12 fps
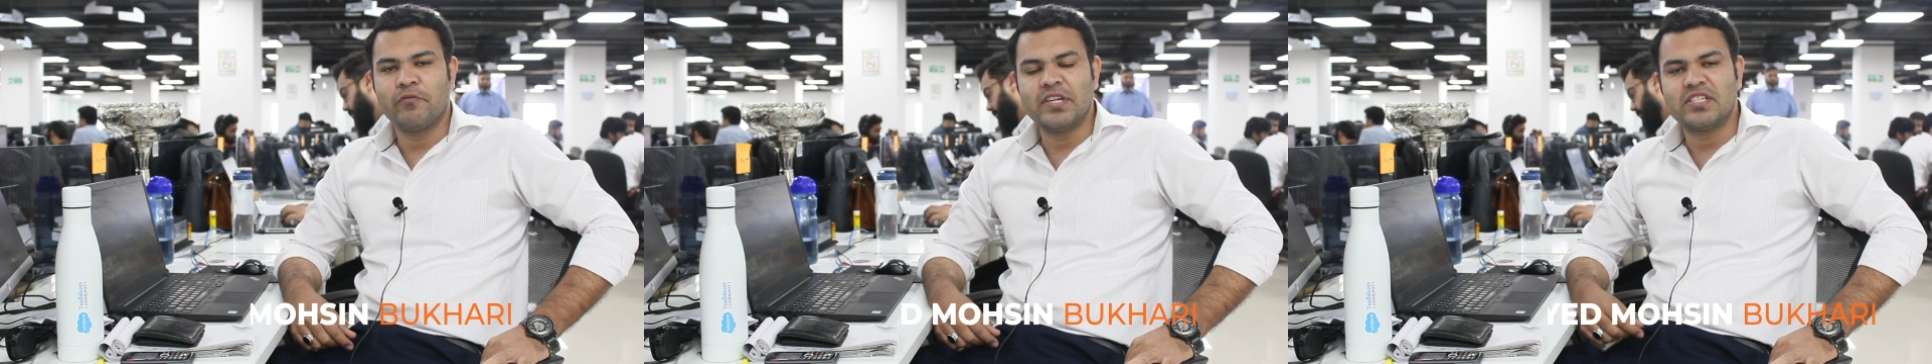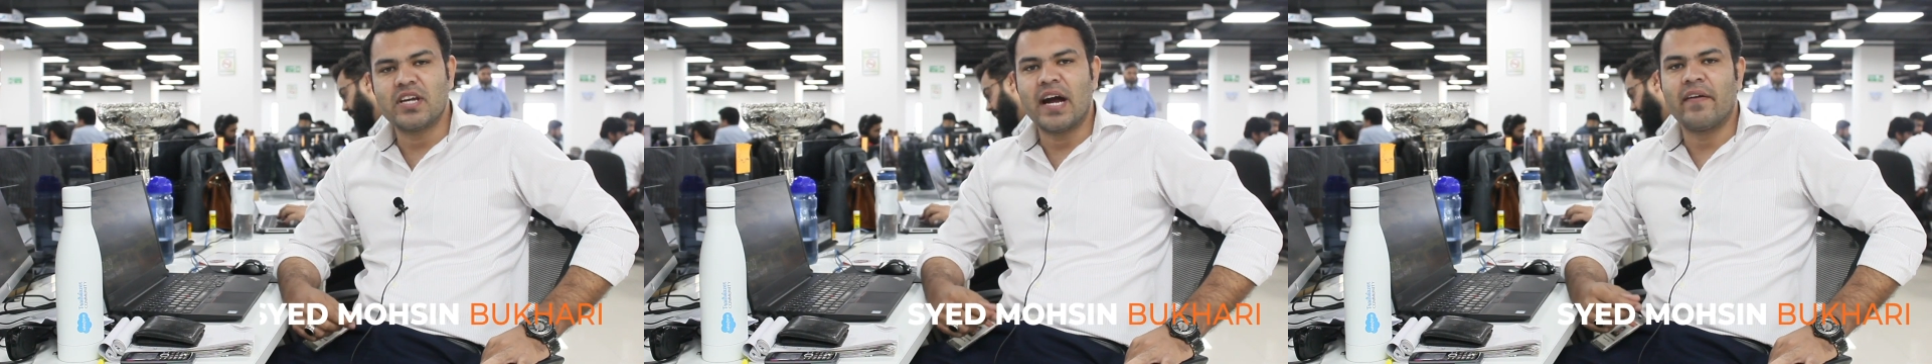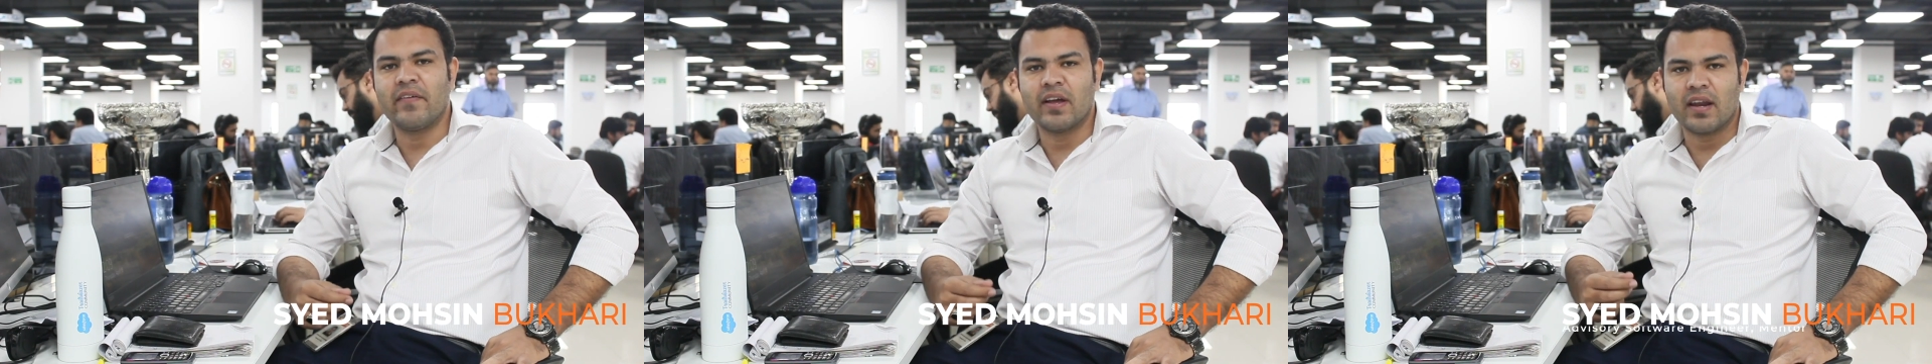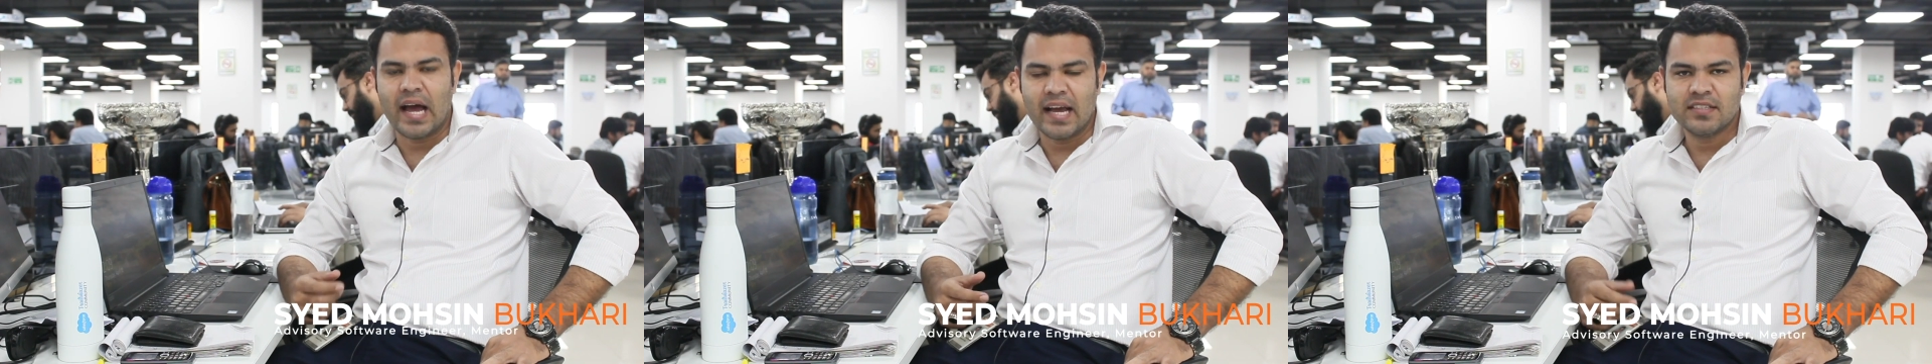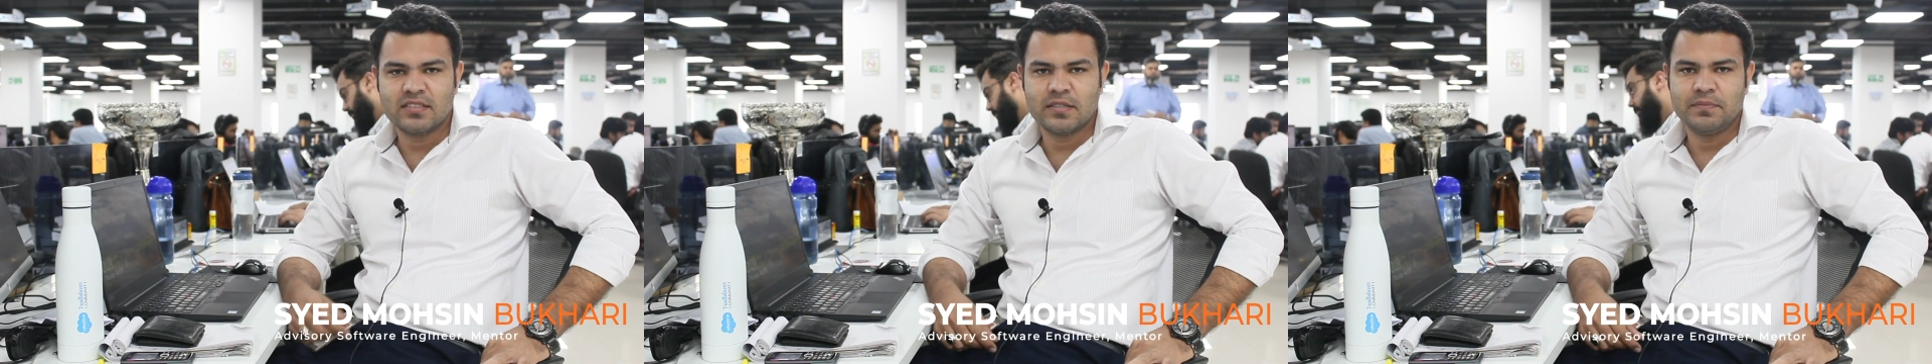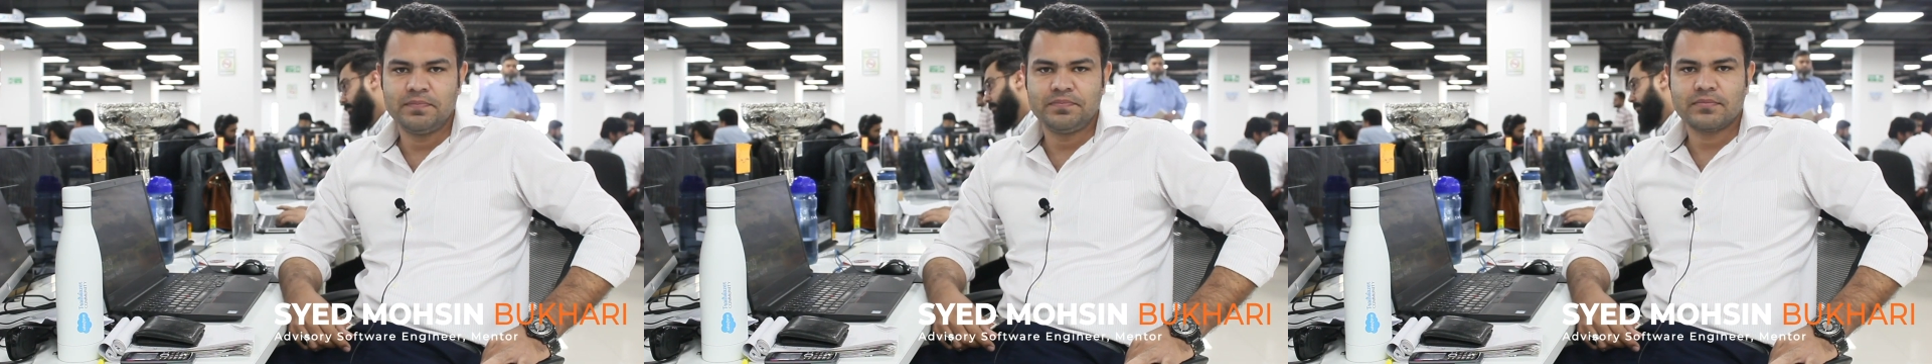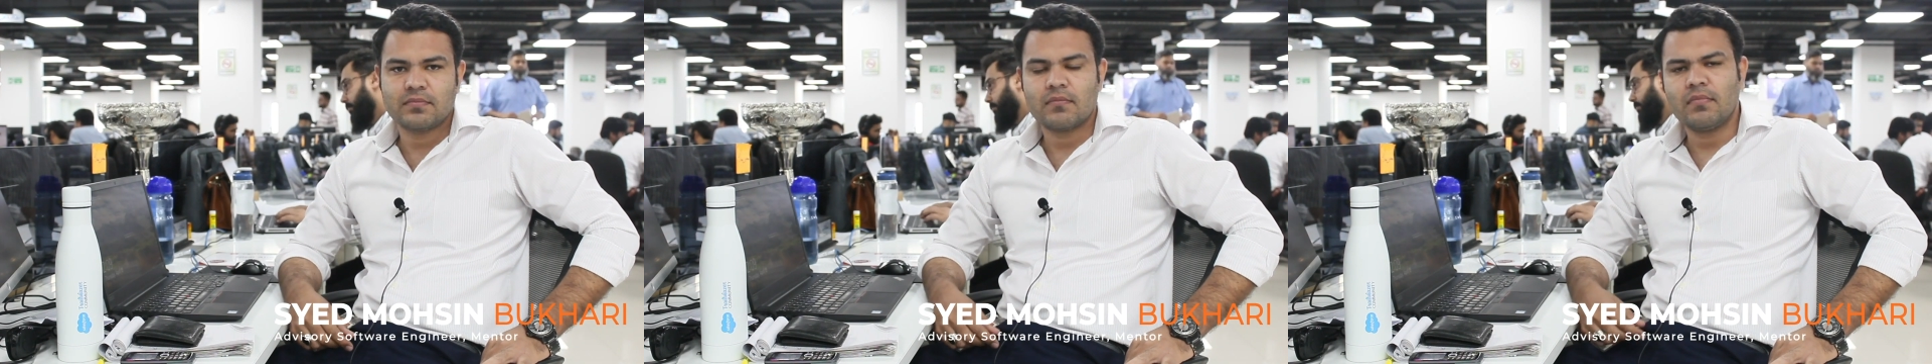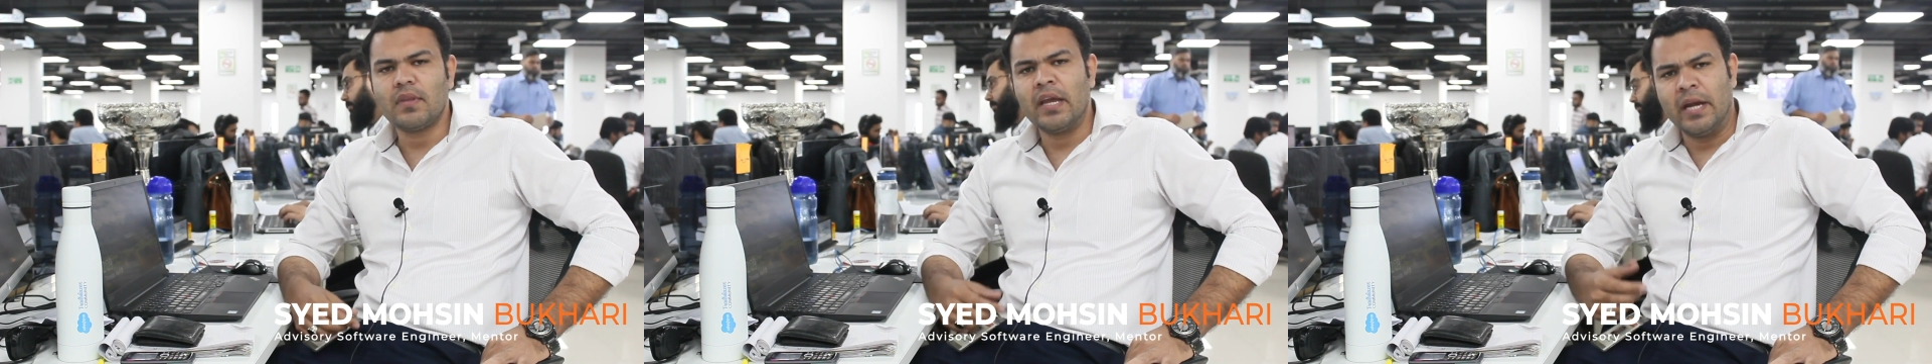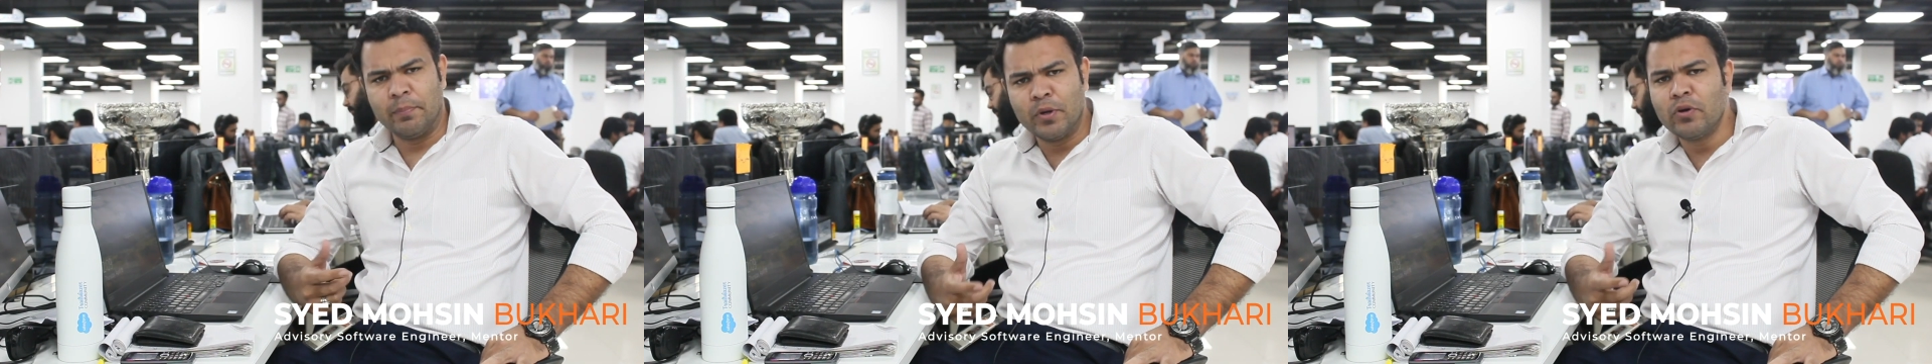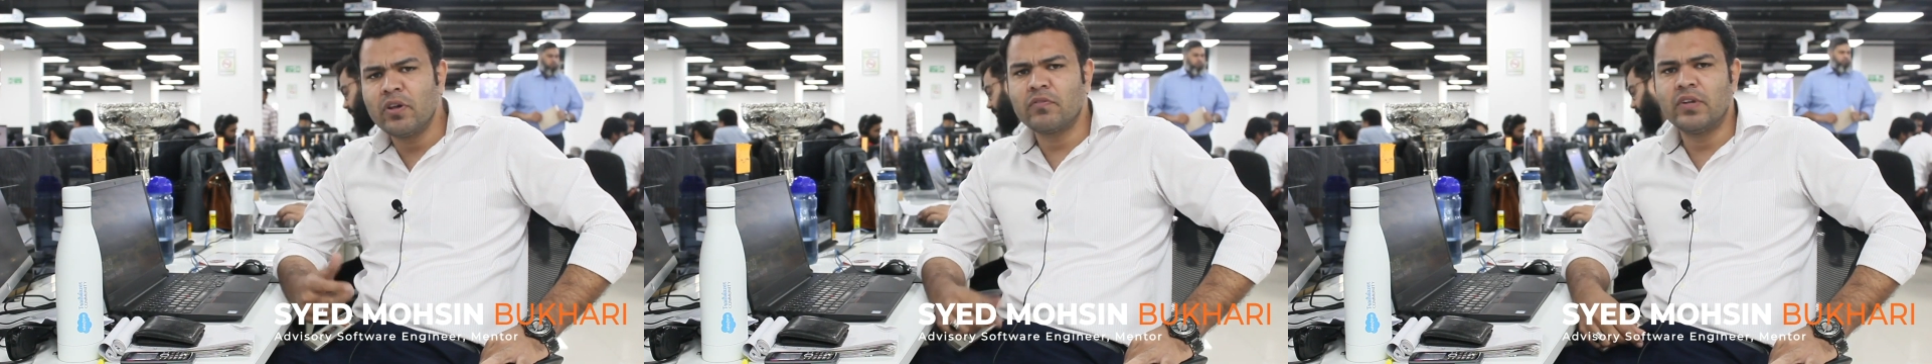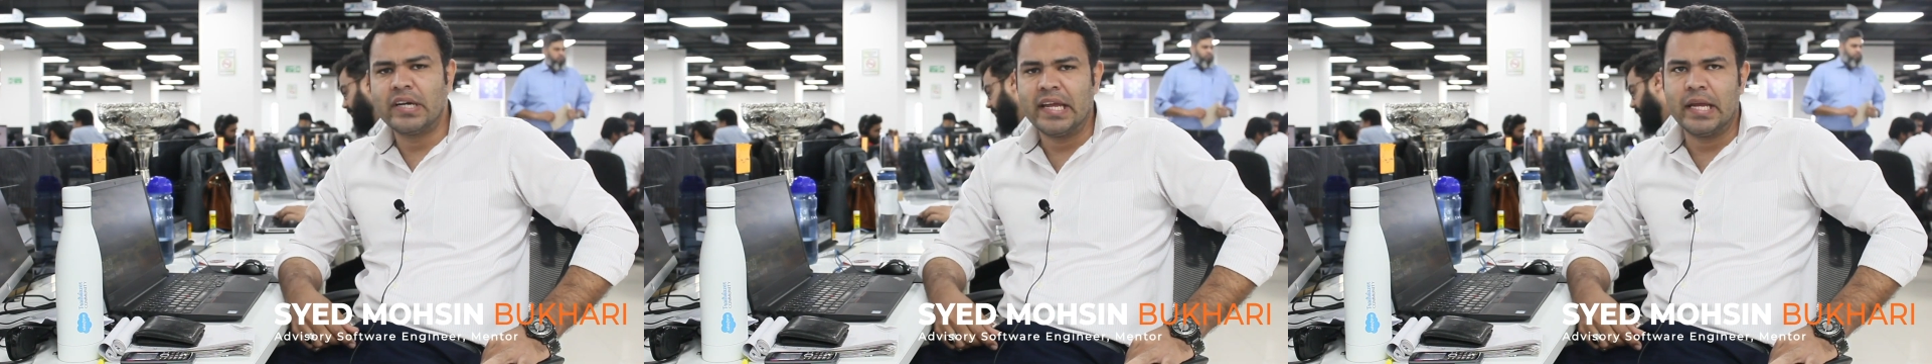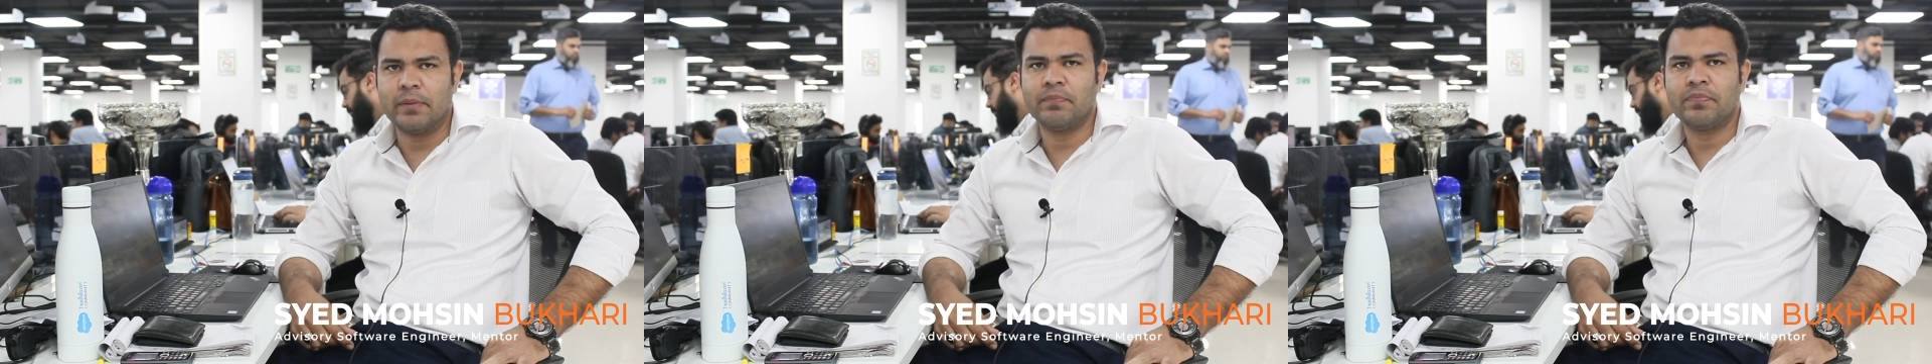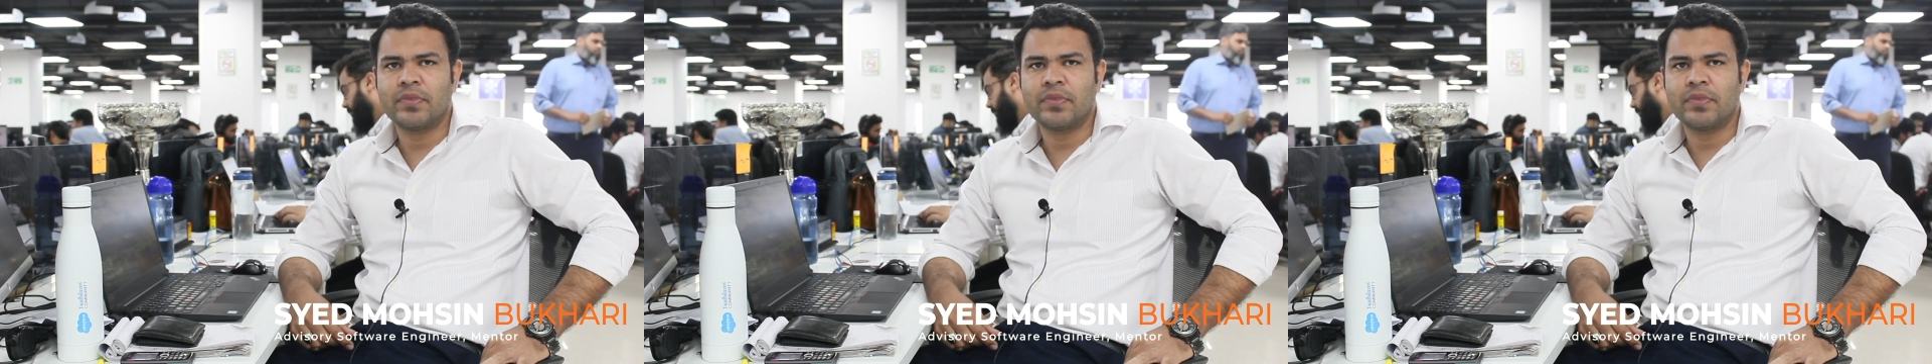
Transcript: which I realized and beauty of the team,